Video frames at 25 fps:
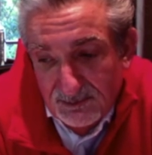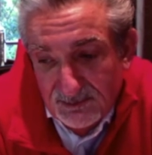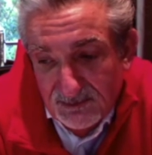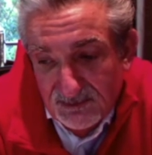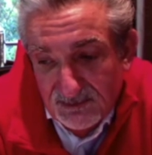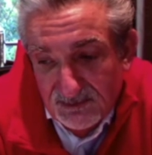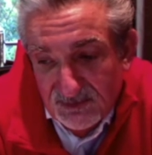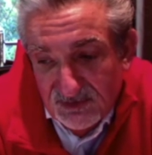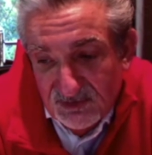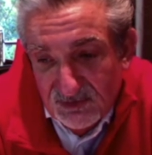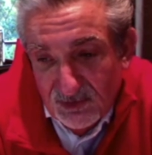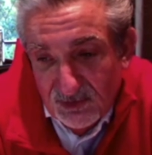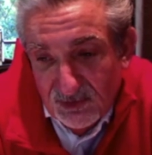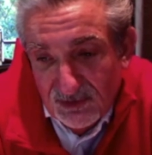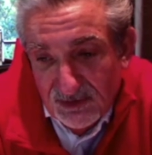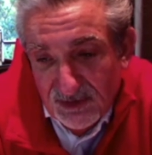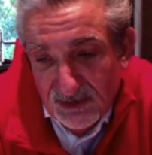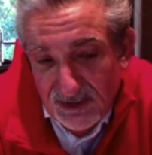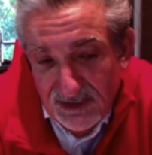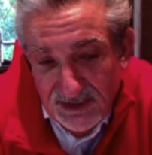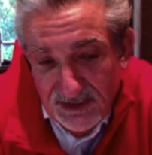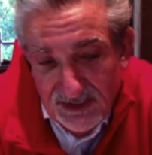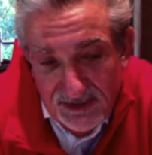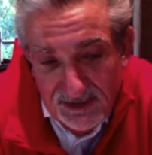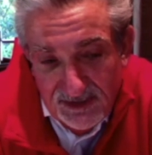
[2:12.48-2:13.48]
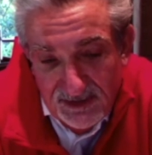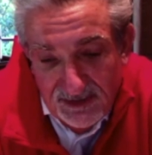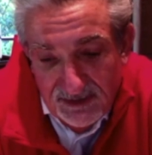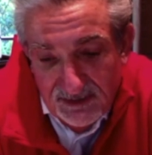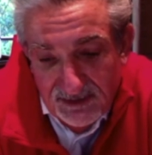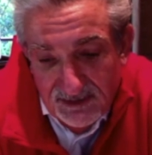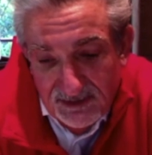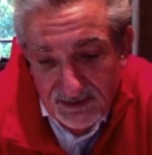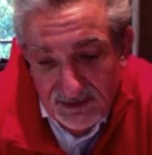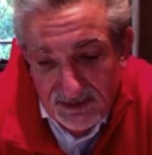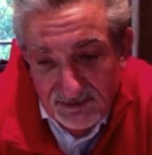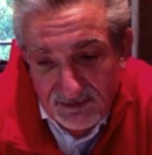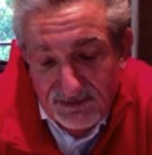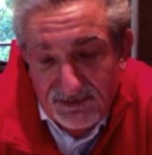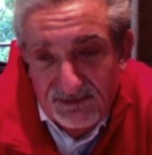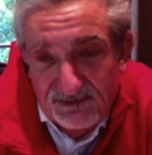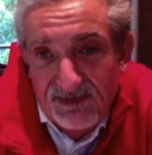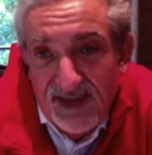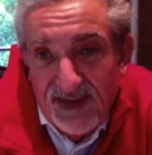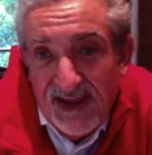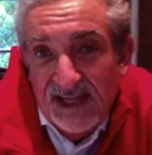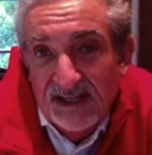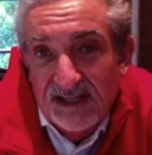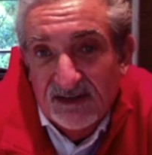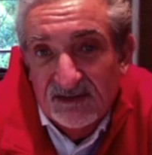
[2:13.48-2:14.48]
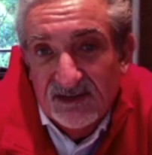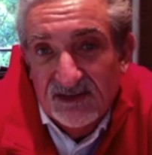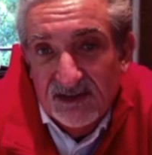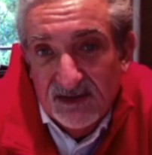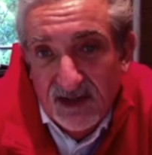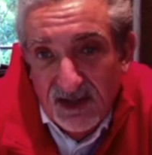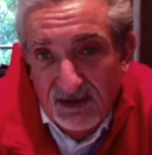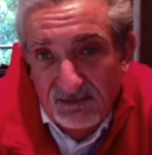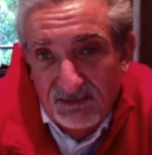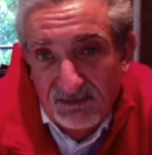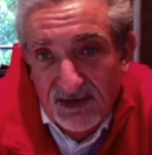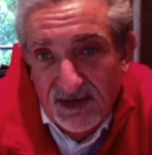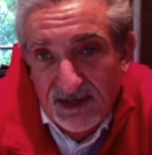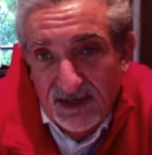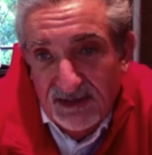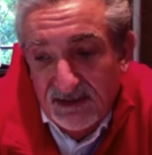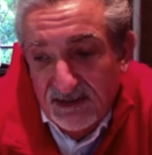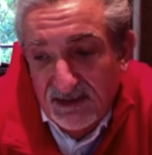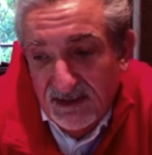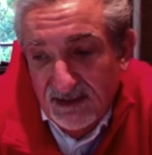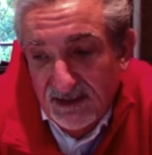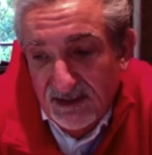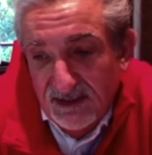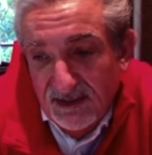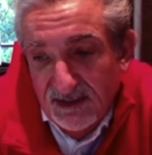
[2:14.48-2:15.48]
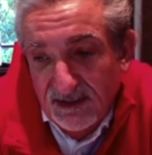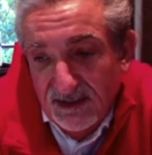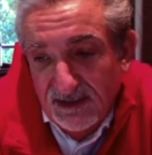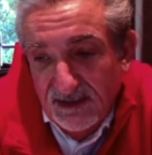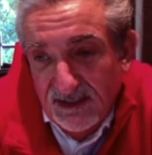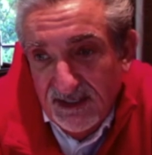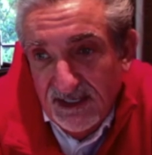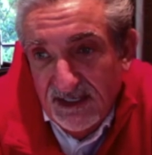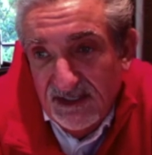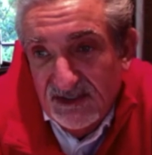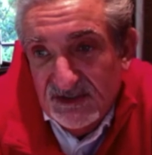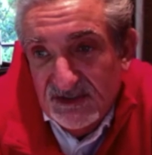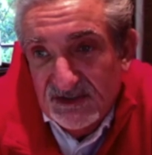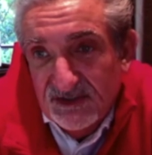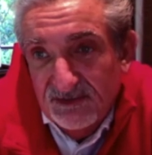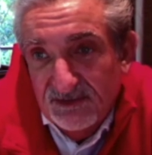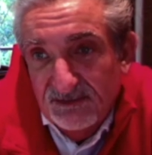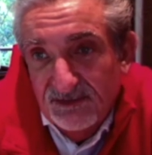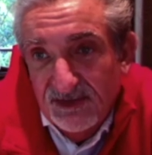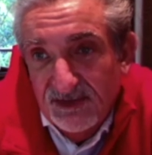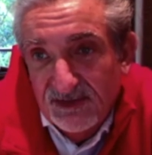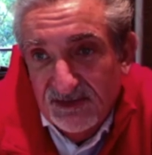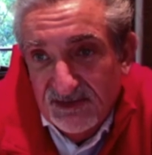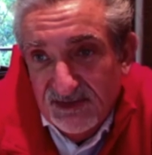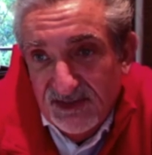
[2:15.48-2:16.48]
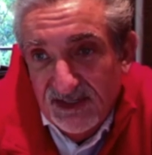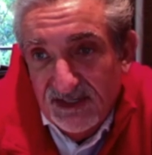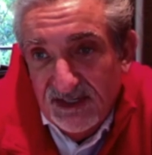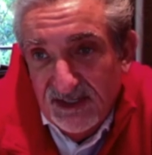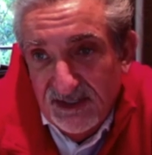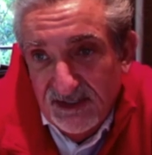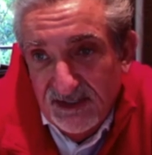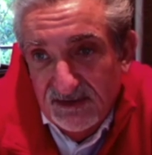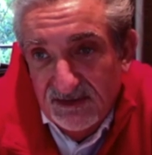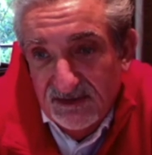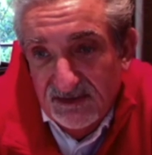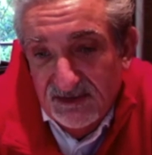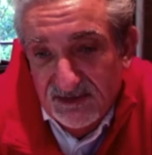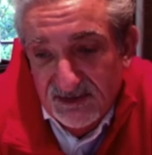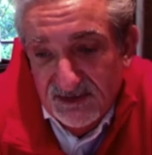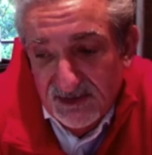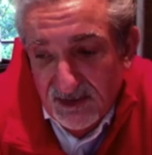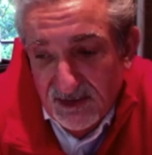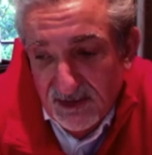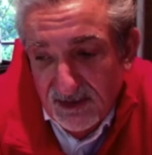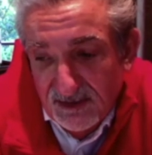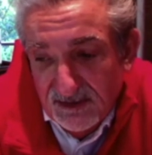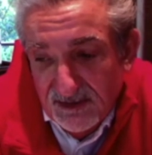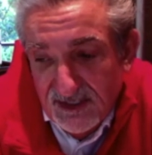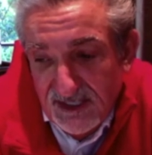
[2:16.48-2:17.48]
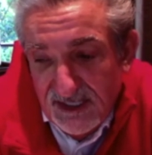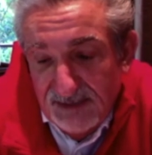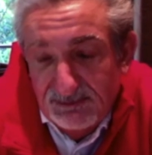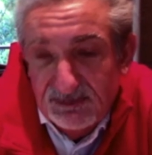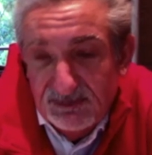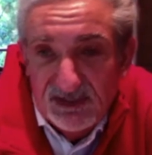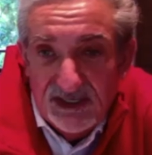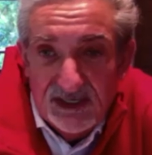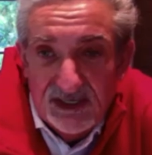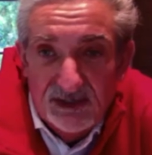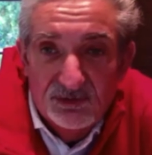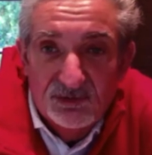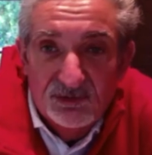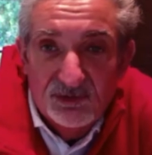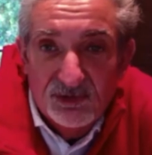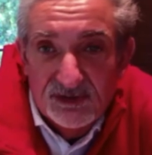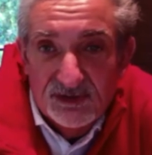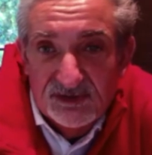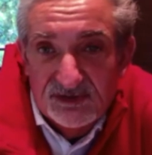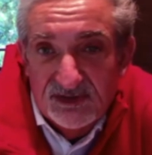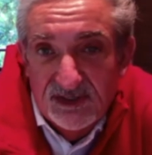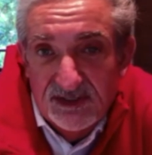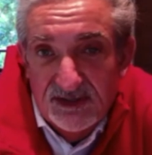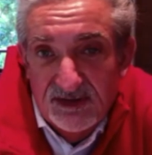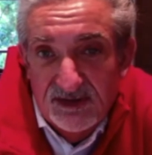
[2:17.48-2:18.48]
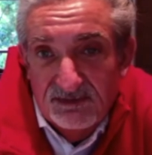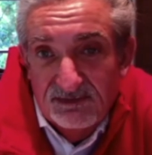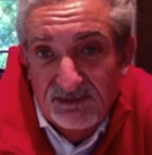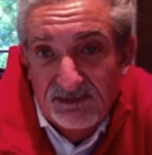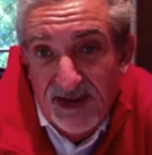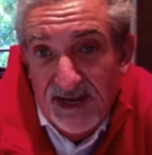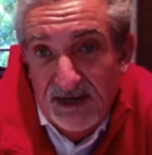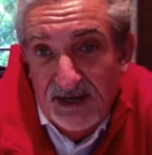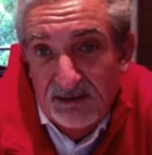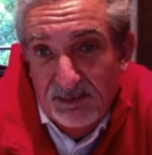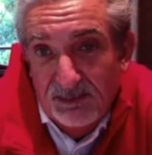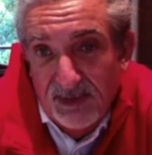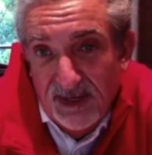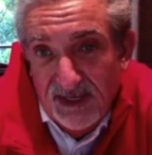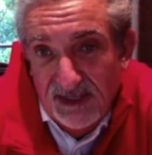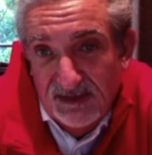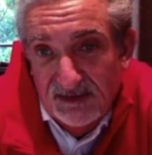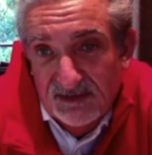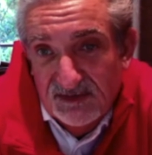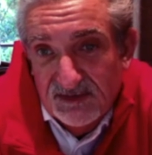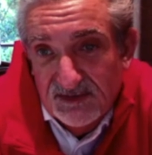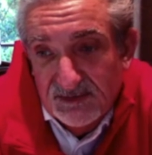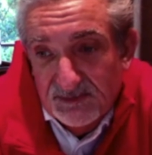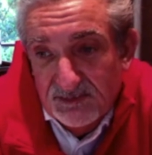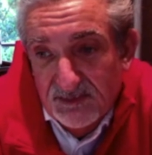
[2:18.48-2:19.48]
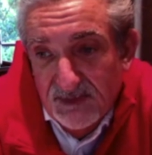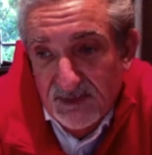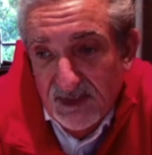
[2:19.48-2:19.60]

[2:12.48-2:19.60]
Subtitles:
Certainly the fans love it in each of the cities, keeps interest in the fan base.